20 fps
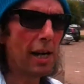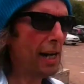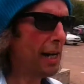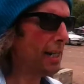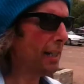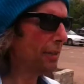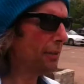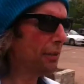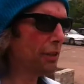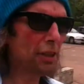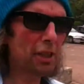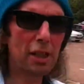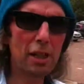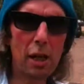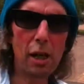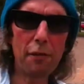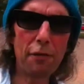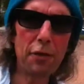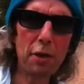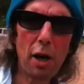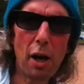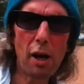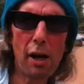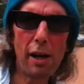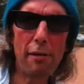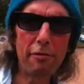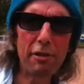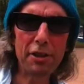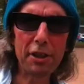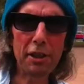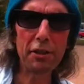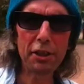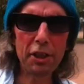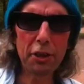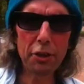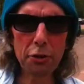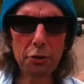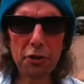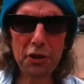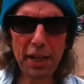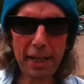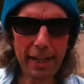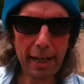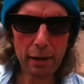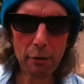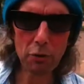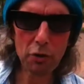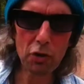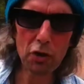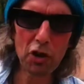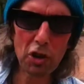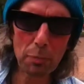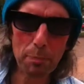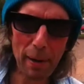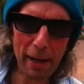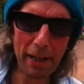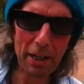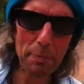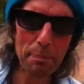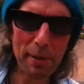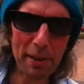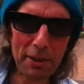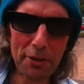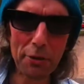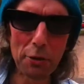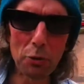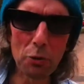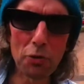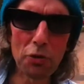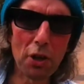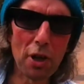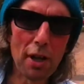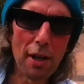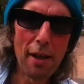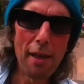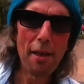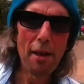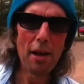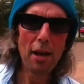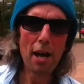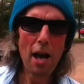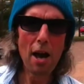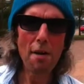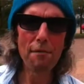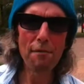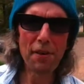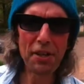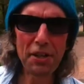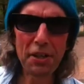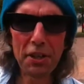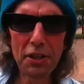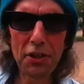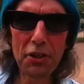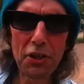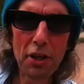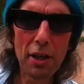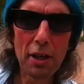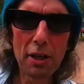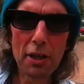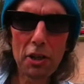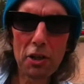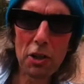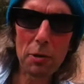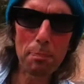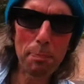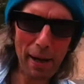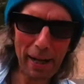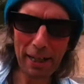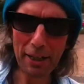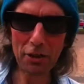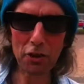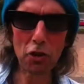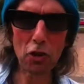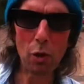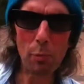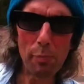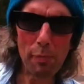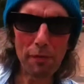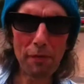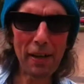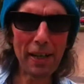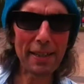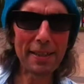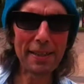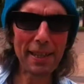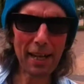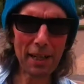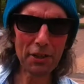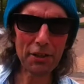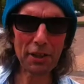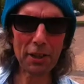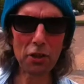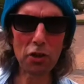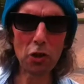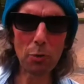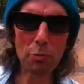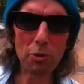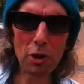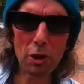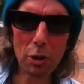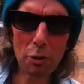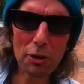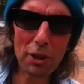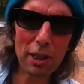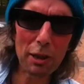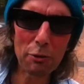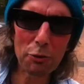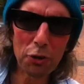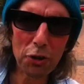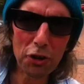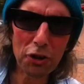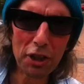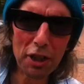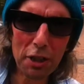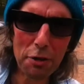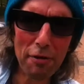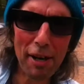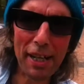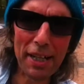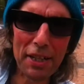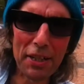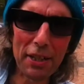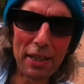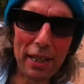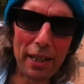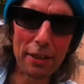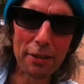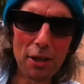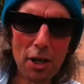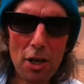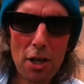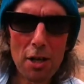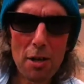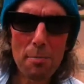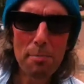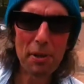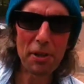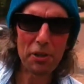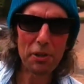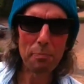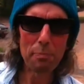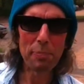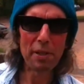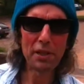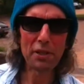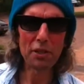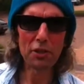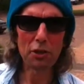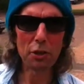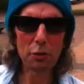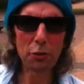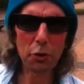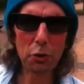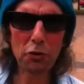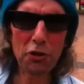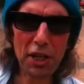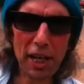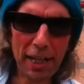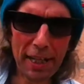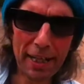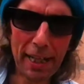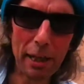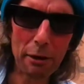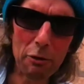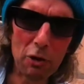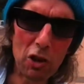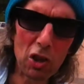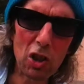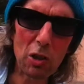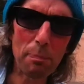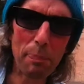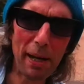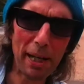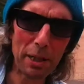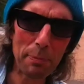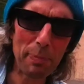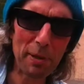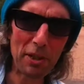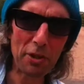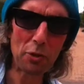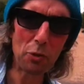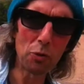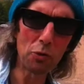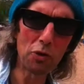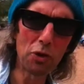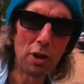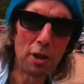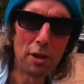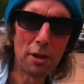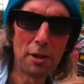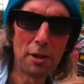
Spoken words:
And if you are ever in Dundee, do check out Spex Pistols, a vintage spec shop. Fantastic shop. It's got loads of little nooks and crannies in it and bits and pieces, so do check it out. Spex Pistols.